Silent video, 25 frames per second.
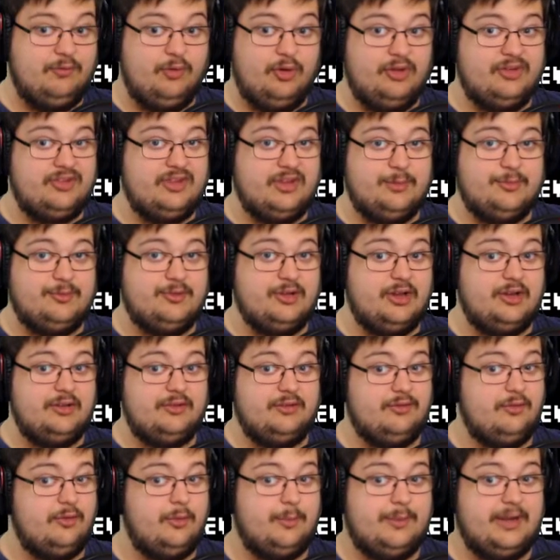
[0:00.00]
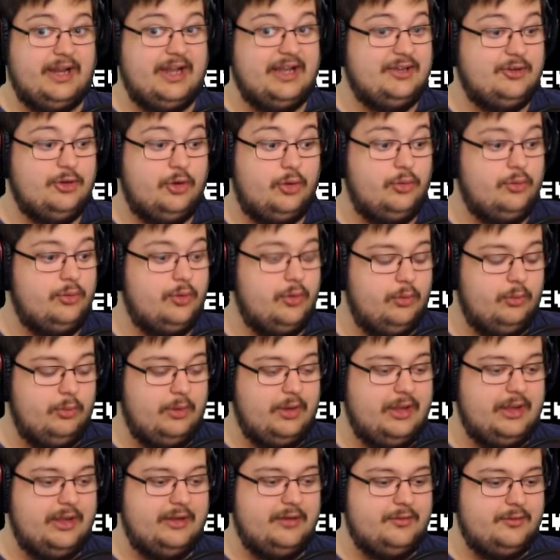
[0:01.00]
voice keeps changing for him, I don't know
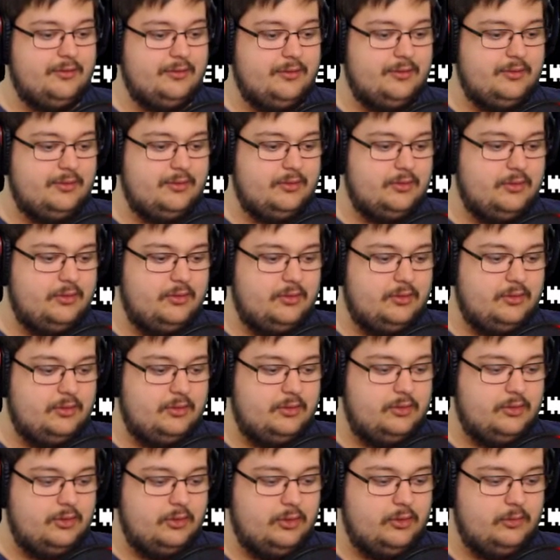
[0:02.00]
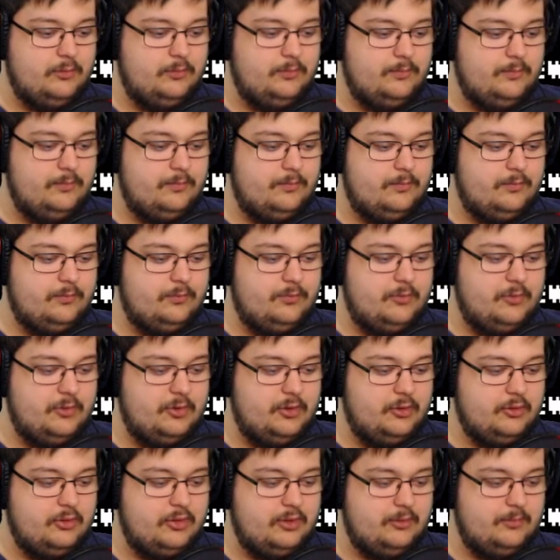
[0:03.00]
why. Oh.
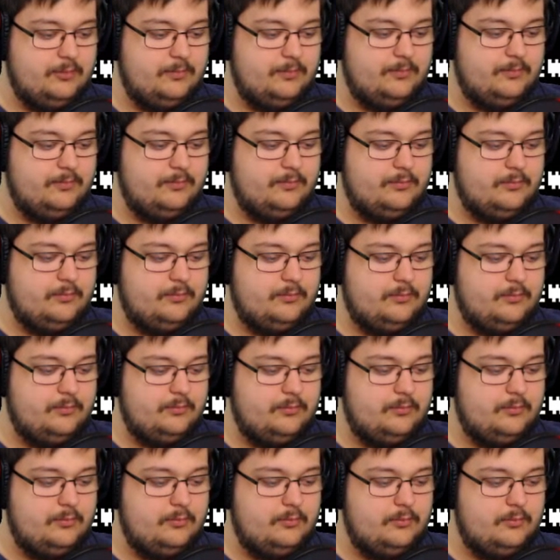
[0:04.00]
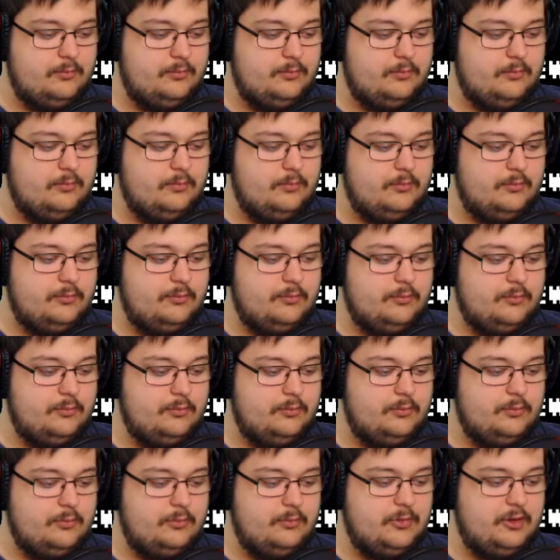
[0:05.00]
Okay.
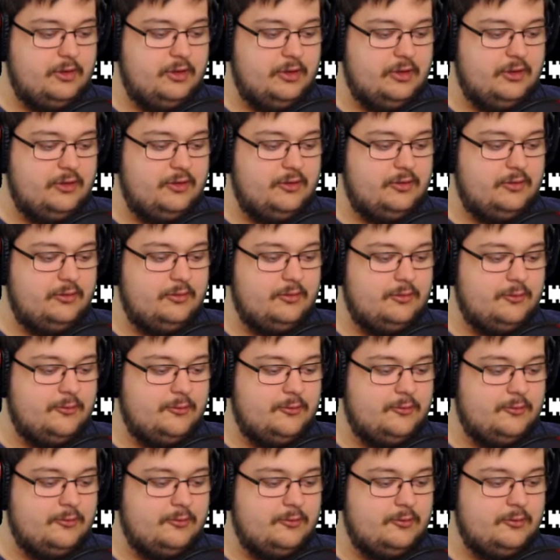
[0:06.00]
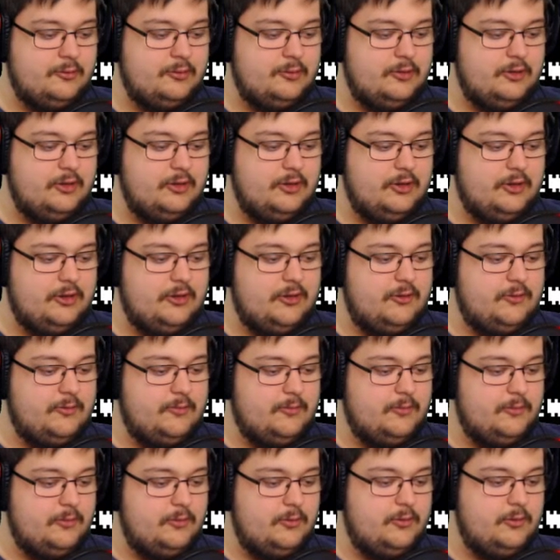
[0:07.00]
Eh. Eh.
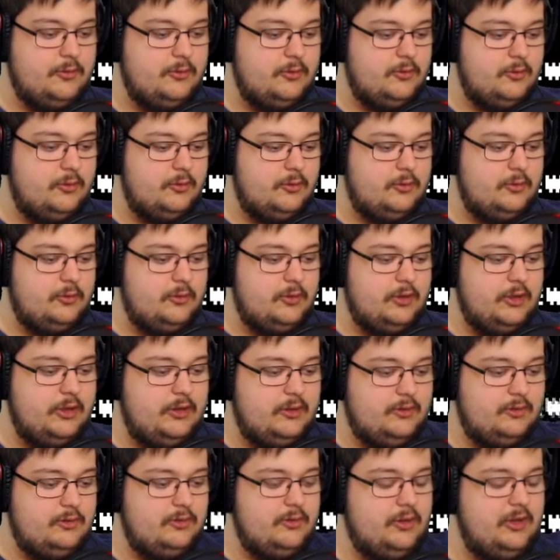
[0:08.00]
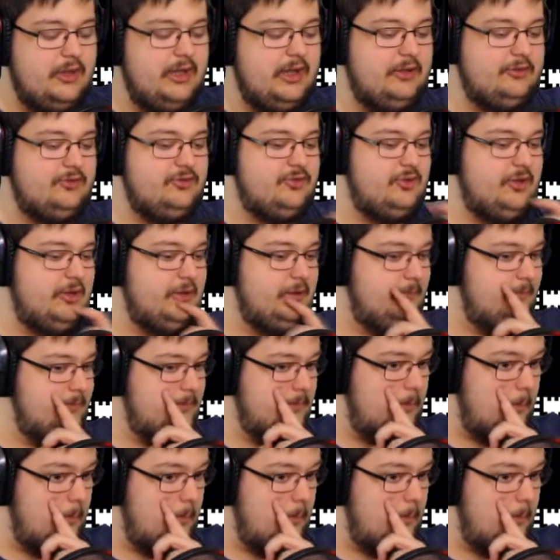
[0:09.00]
Eh. Ah, shit.